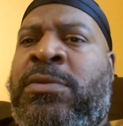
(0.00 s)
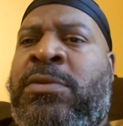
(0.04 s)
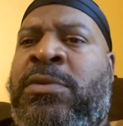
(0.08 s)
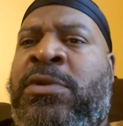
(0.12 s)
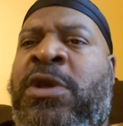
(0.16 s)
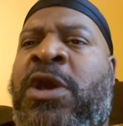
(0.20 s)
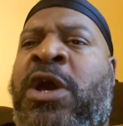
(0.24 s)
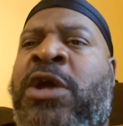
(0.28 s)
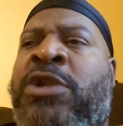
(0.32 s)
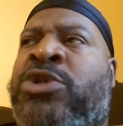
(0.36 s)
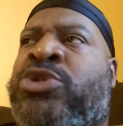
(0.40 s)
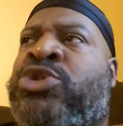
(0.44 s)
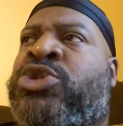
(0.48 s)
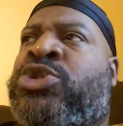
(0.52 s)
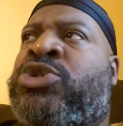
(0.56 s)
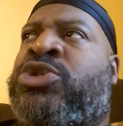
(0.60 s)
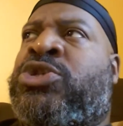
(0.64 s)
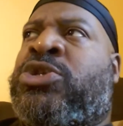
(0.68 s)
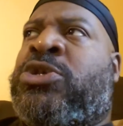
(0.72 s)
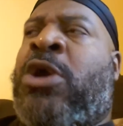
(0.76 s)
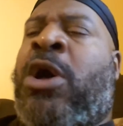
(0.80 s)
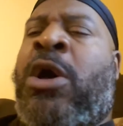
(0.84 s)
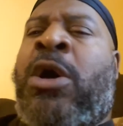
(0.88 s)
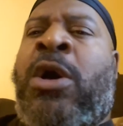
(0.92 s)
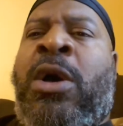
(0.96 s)
They are the
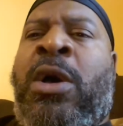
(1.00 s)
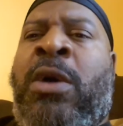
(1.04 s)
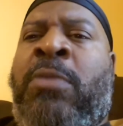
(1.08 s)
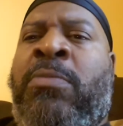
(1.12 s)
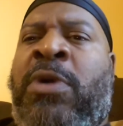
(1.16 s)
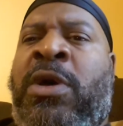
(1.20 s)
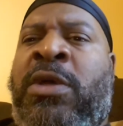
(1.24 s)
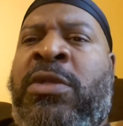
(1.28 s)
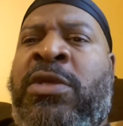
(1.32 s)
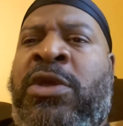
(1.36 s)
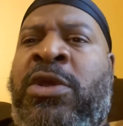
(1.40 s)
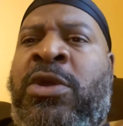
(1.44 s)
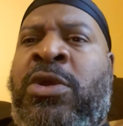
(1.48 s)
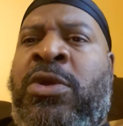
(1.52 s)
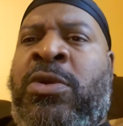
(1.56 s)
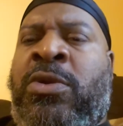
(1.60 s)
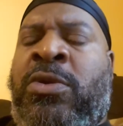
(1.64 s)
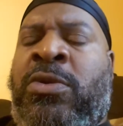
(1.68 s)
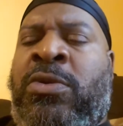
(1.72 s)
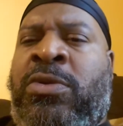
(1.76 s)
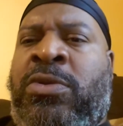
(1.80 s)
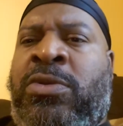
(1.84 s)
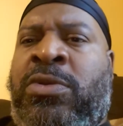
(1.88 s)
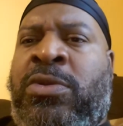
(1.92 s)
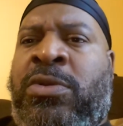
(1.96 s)
scum of the
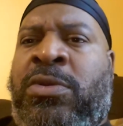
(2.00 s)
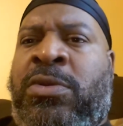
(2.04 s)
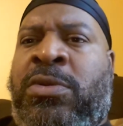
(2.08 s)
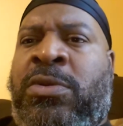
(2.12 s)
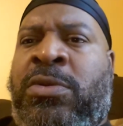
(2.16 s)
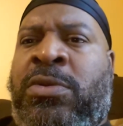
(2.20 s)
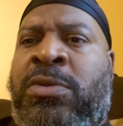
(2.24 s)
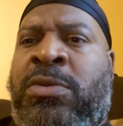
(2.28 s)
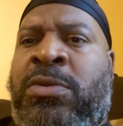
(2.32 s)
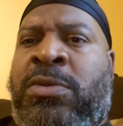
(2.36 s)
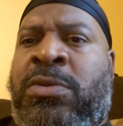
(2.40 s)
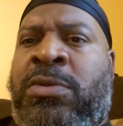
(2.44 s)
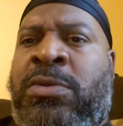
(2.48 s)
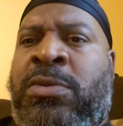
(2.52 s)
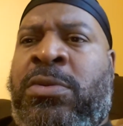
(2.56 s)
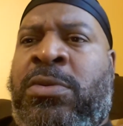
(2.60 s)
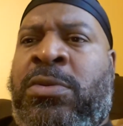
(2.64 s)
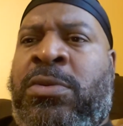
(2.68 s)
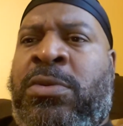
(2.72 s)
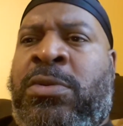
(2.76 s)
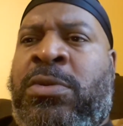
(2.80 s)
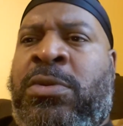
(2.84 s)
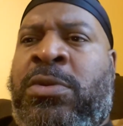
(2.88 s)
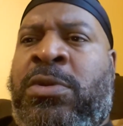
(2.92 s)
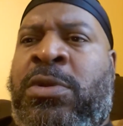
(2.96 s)
earth.
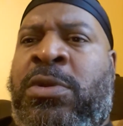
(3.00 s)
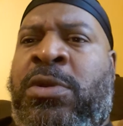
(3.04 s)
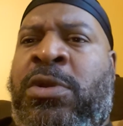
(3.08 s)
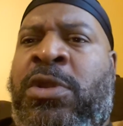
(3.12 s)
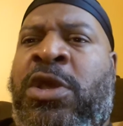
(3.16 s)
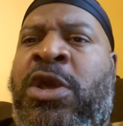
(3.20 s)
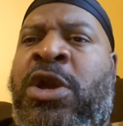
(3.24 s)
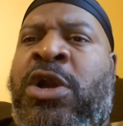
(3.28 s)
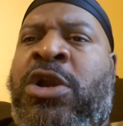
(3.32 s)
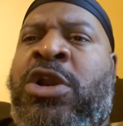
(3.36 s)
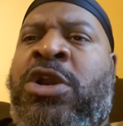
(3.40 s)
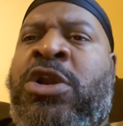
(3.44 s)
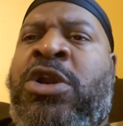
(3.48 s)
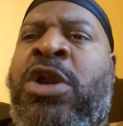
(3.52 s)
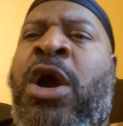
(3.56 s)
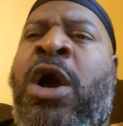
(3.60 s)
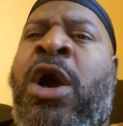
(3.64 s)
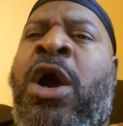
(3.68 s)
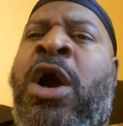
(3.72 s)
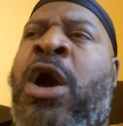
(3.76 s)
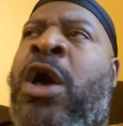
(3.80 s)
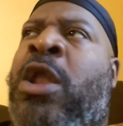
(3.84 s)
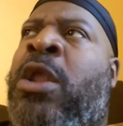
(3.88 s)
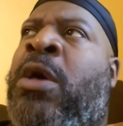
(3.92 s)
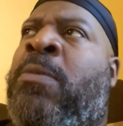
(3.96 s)
They are
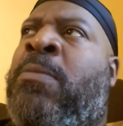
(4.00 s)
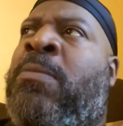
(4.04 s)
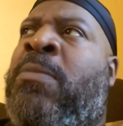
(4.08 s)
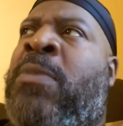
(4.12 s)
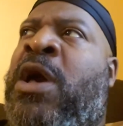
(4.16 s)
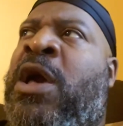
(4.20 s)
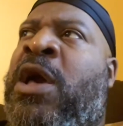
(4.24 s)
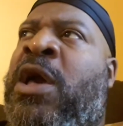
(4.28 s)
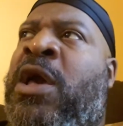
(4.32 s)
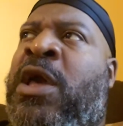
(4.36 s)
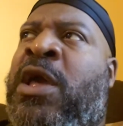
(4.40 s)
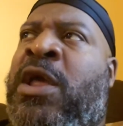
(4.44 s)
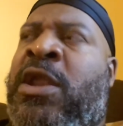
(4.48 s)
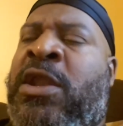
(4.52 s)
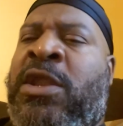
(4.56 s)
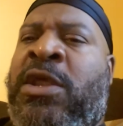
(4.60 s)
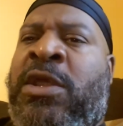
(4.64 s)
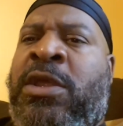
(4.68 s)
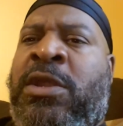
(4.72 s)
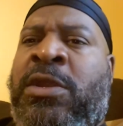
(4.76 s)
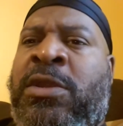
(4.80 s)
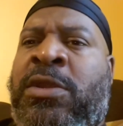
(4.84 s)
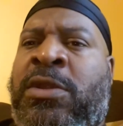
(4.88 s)
carnal minded.